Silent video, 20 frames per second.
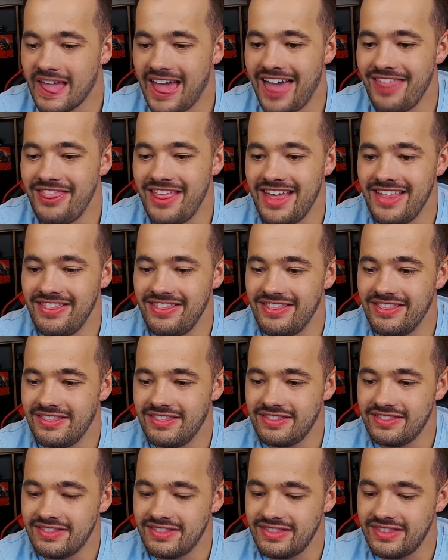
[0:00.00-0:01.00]
And then
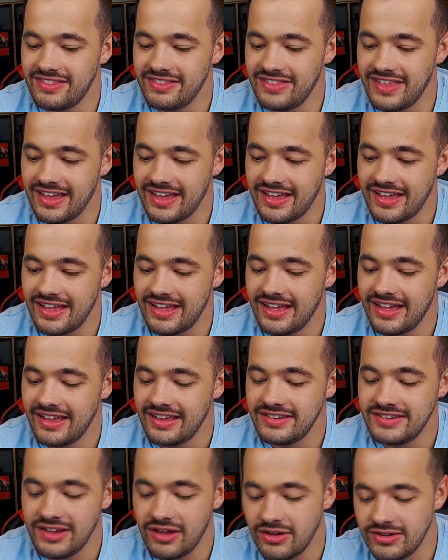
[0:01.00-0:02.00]

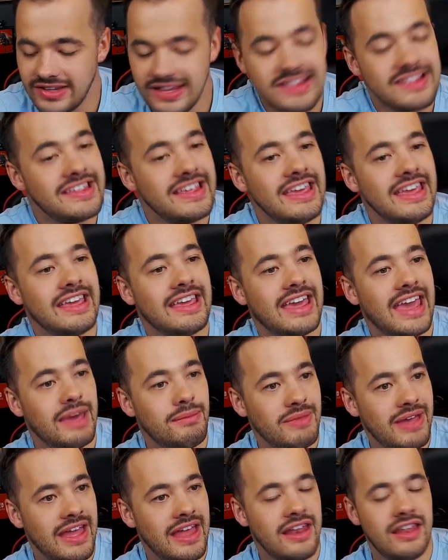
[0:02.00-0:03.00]
the DODC
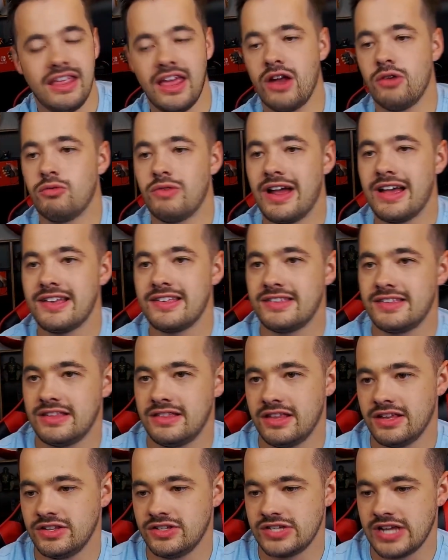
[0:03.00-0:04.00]
came in, they
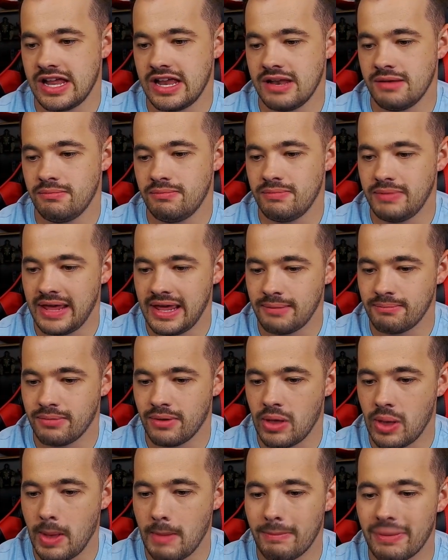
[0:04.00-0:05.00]
arrested the Jin
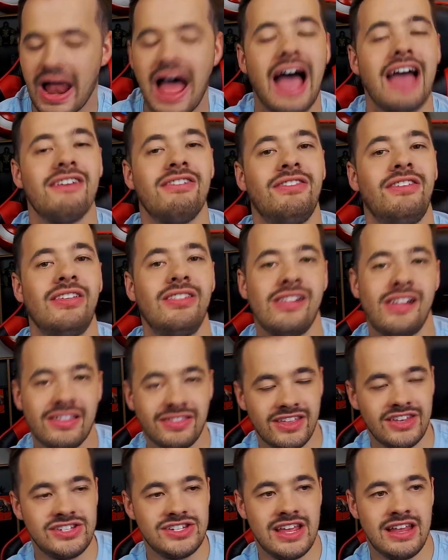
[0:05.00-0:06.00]
people, but I feel like
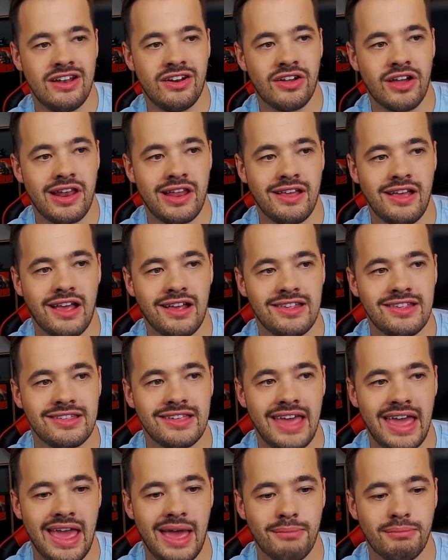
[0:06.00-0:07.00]
the Jin are going to
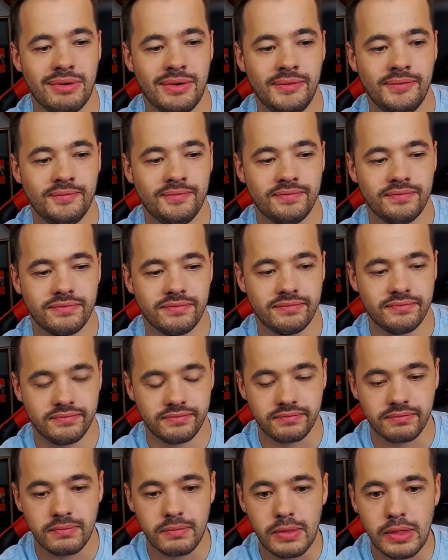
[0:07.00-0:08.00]
escape.
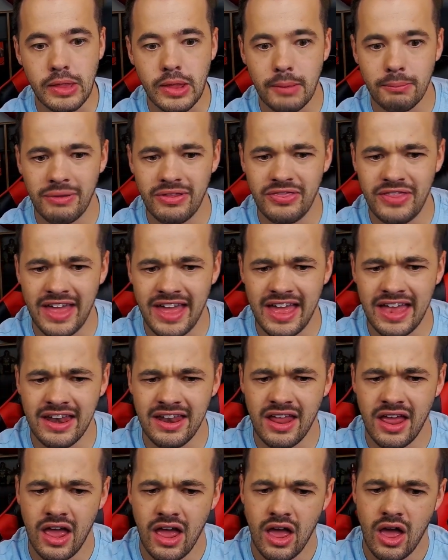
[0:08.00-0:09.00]
But
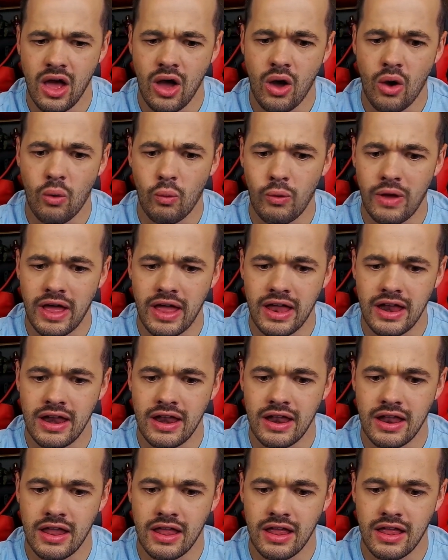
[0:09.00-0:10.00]
then
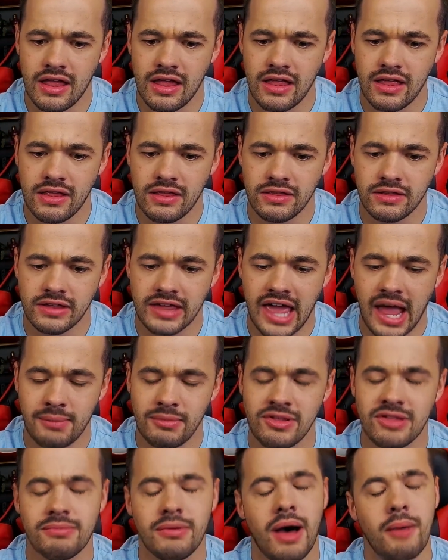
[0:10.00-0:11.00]
when
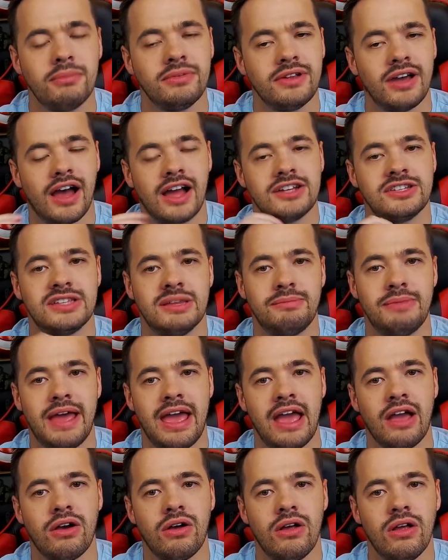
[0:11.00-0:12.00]
Cameron's mom touched the
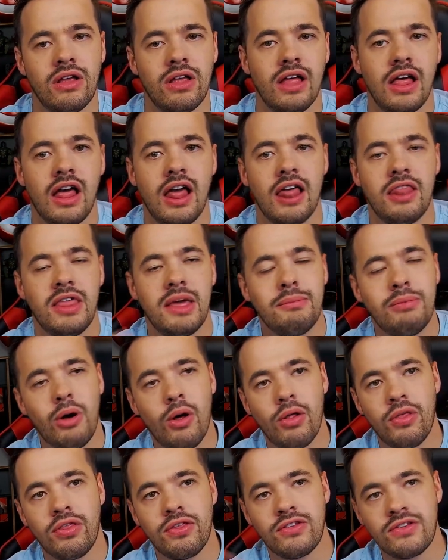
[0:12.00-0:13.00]
bangle, they
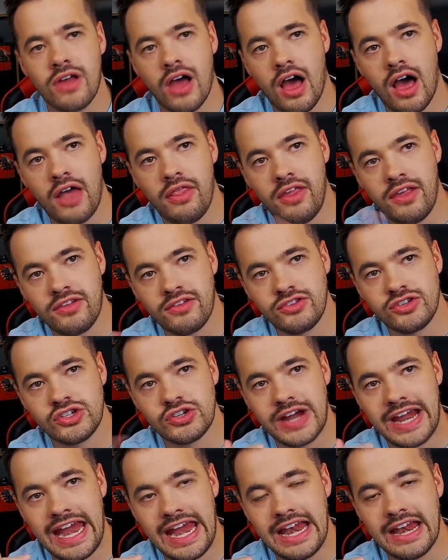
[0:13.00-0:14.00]
both saw this
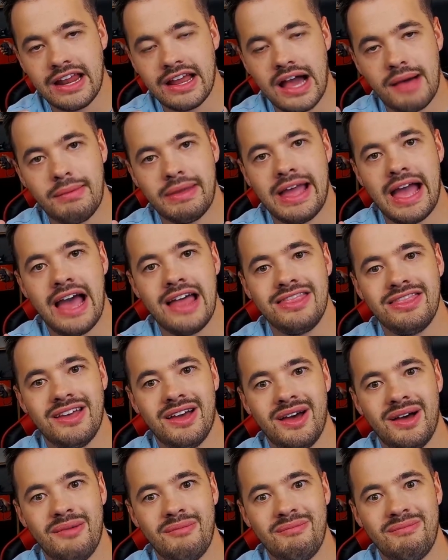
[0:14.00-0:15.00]
train coming at
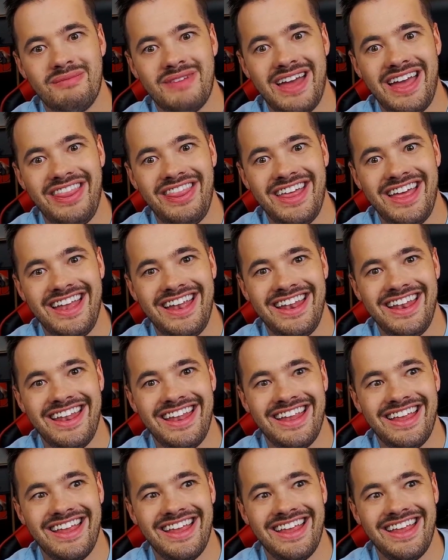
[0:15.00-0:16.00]
them, and then